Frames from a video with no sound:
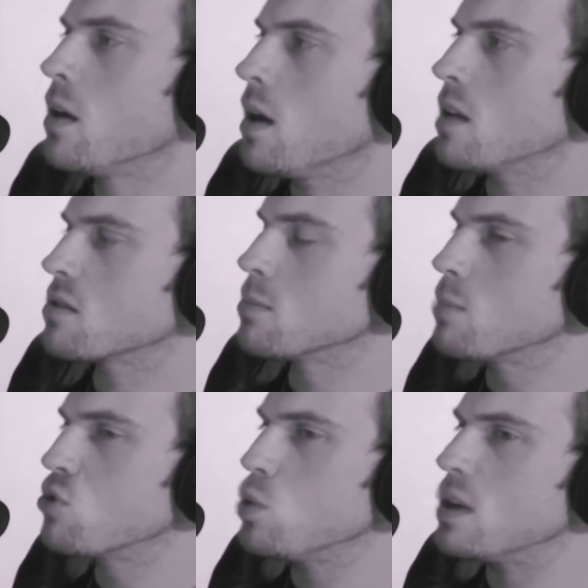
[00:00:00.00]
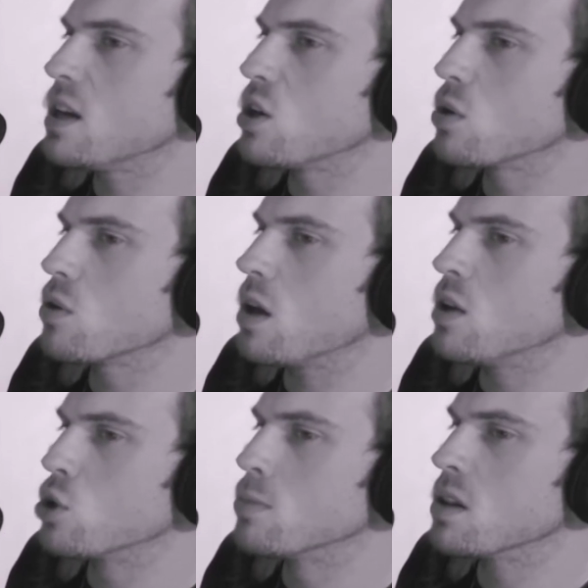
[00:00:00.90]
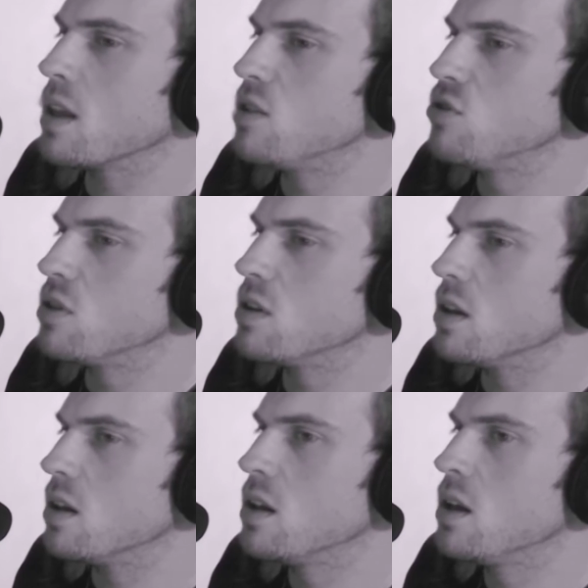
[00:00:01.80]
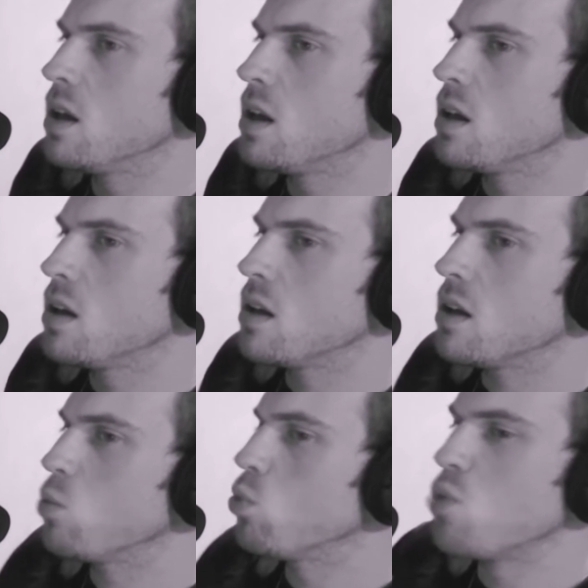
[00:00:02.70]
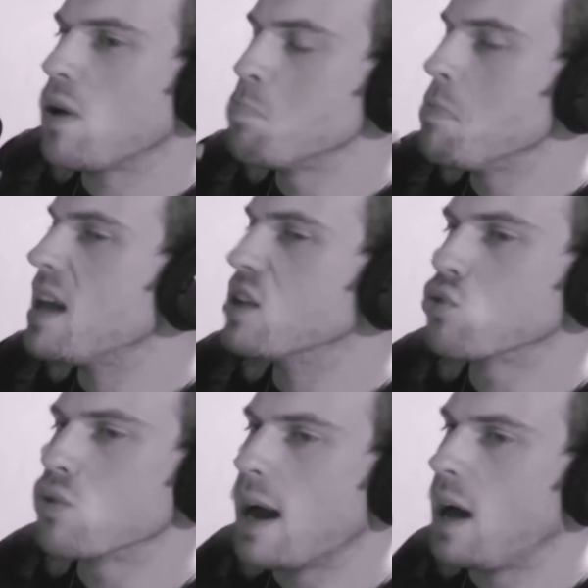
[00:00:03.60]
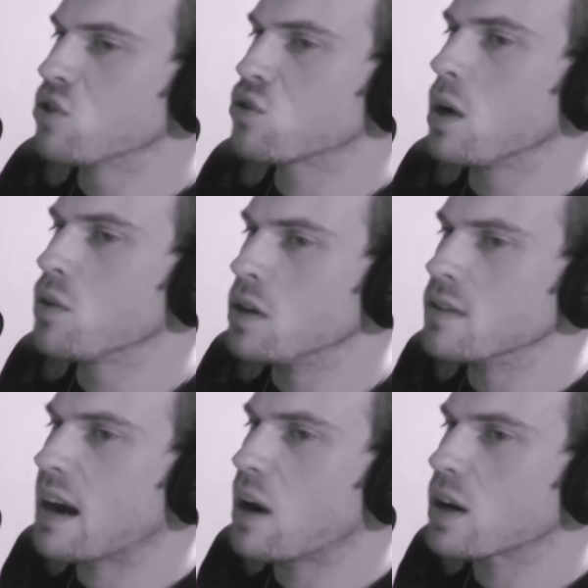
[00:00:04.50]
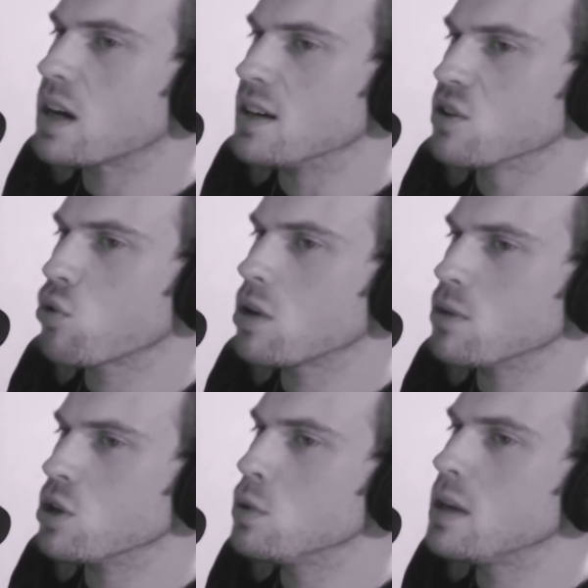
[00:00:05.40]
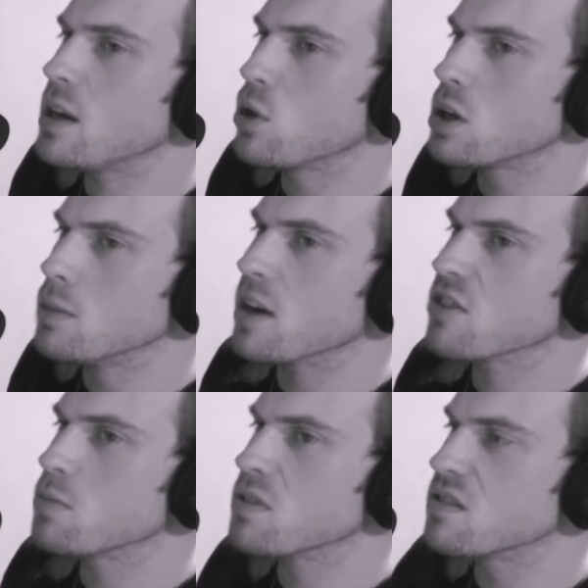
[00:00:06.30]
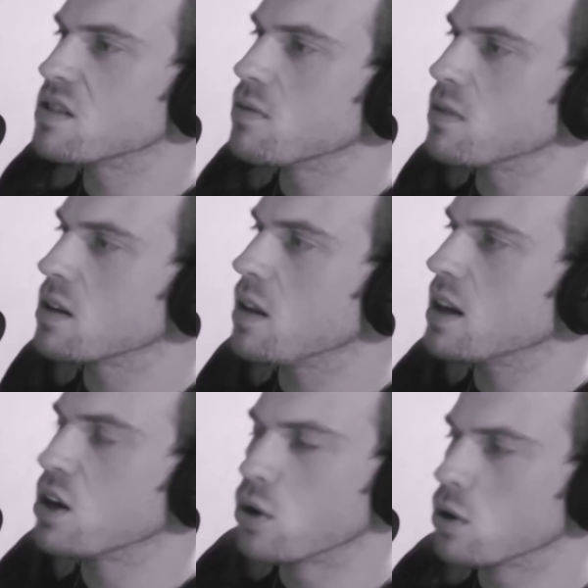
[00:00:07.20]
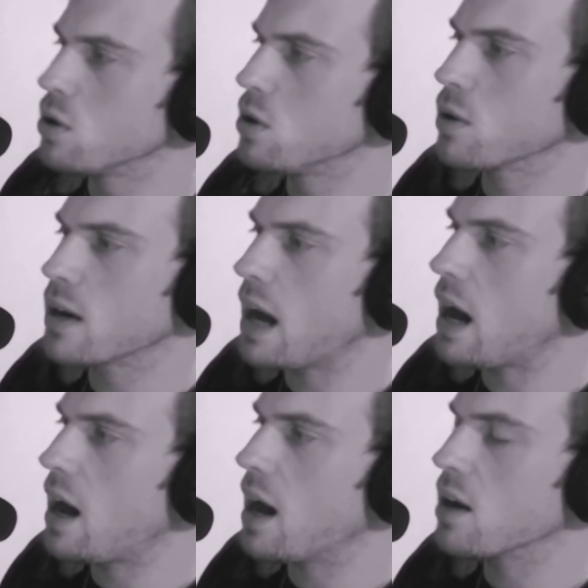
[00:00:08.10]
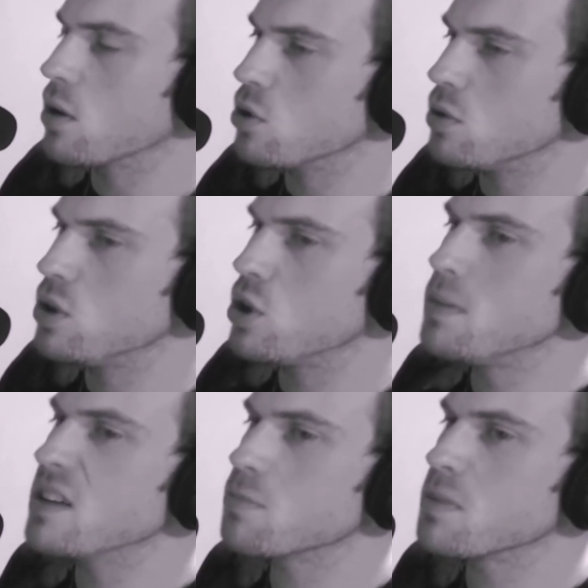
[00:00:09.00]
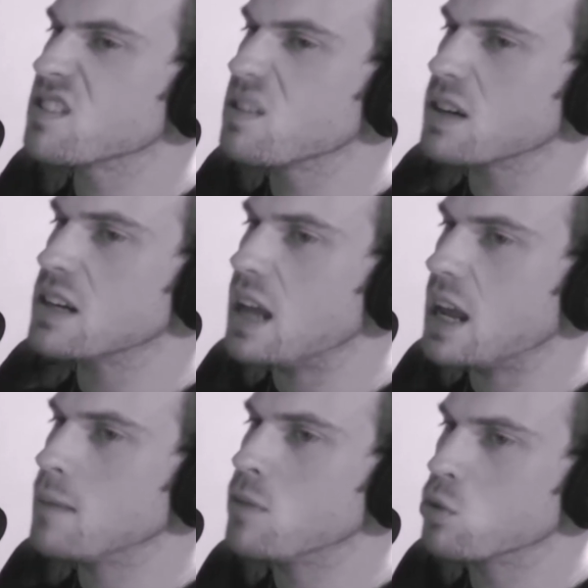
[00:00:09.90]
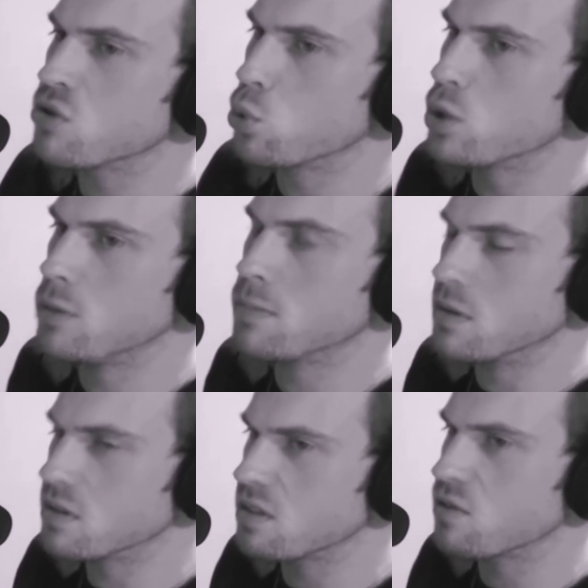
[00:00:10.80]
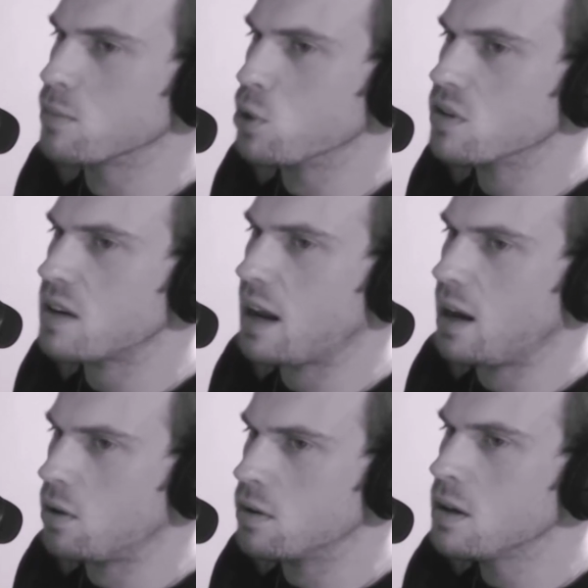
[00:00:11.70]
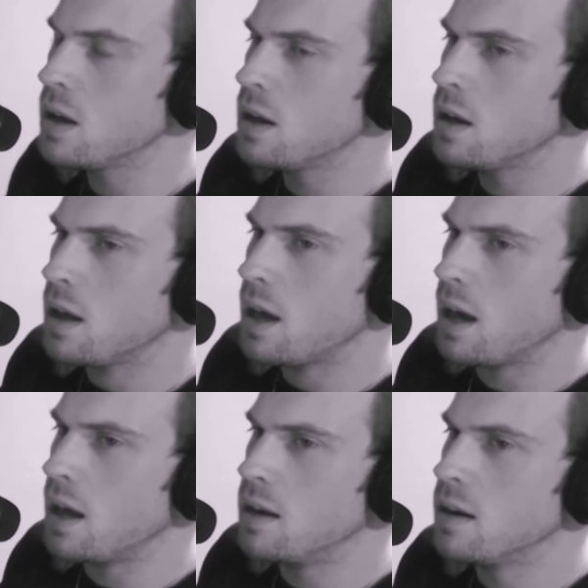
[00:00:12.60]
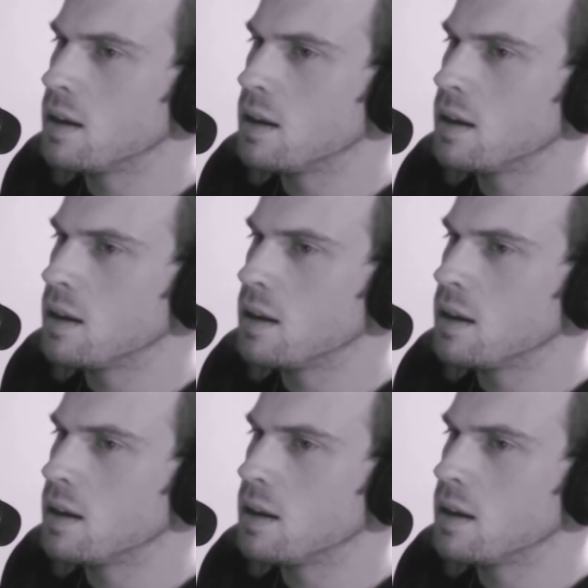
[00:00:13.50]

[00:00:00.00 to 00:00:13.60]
And sometimes you would hear an urban legend that made its rounds throughout the entire country, but you'd hear it about a specific like girl or guy, or there'd be a specific name that was a real person from your town. And